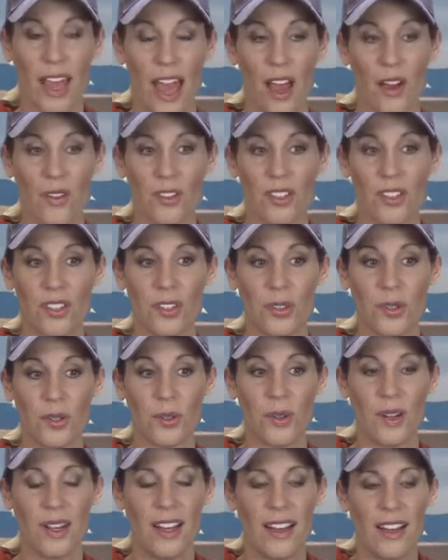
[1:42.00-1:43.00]
how
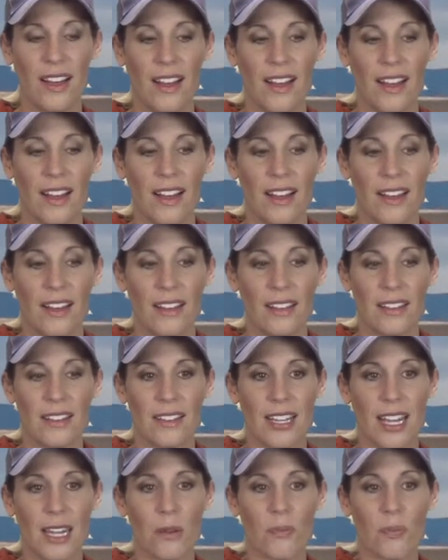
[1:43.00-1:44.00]
to
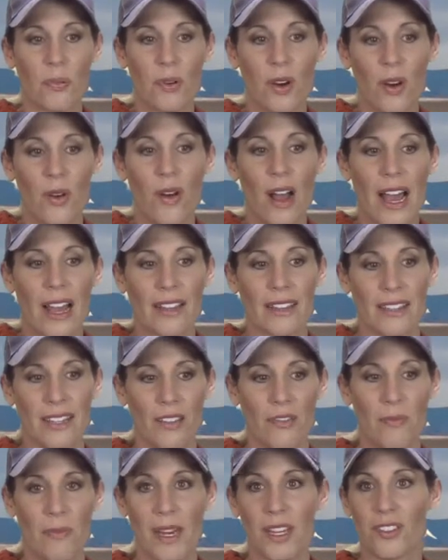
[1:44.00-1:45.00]
take
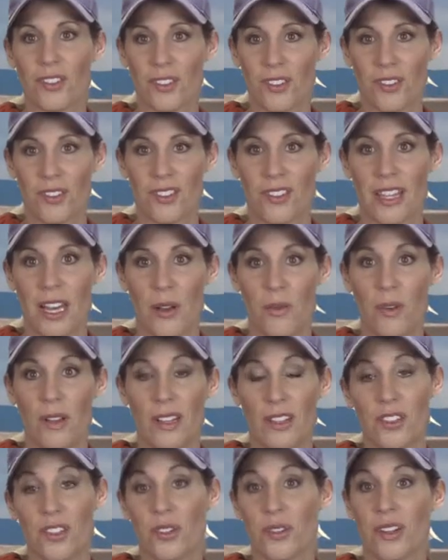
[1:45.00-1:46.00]
proactive measures that will
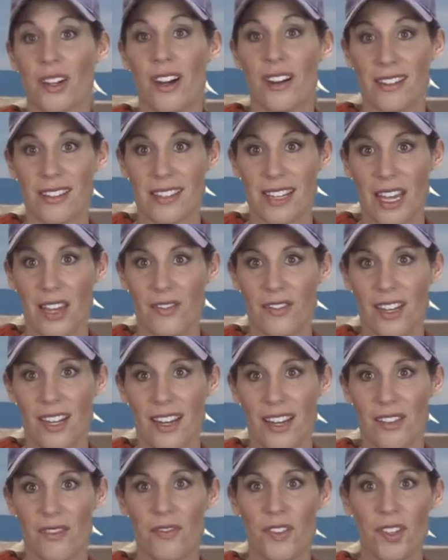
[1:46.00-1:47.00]
ensure our safety,
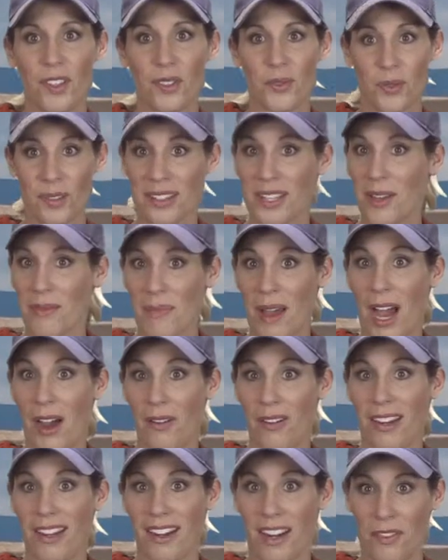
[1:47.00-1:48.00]
and it feels really
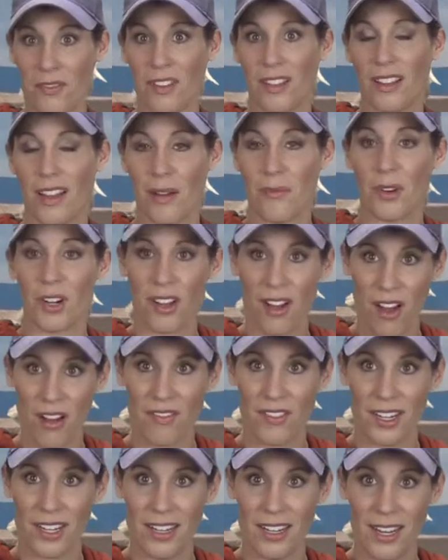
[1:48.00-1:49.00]
empowering, and I feel a lot more
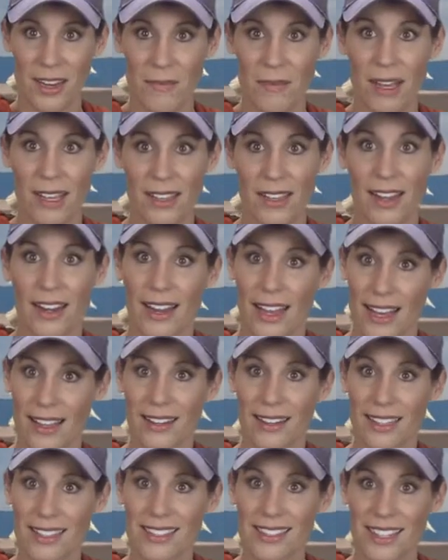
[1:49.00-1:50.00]
confident in my gun
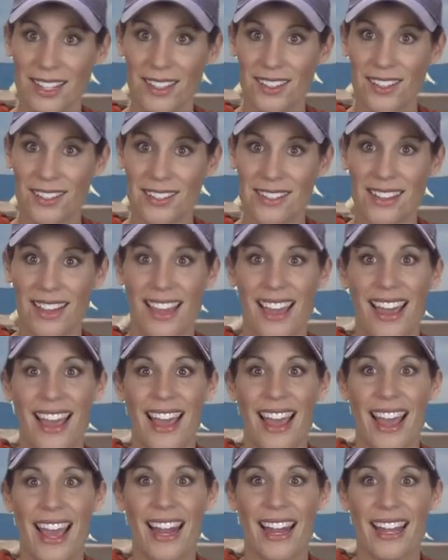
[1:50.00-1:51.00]
handling skills,
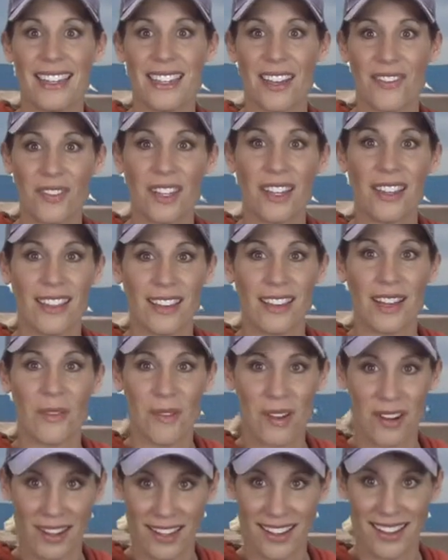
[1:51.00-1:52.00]
and I definitely think I
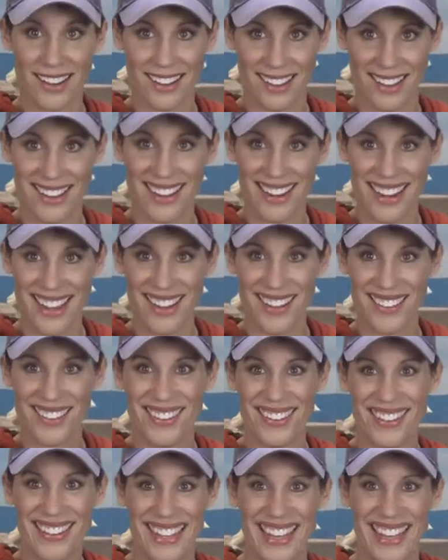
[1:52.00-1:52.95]
want to get a gun now.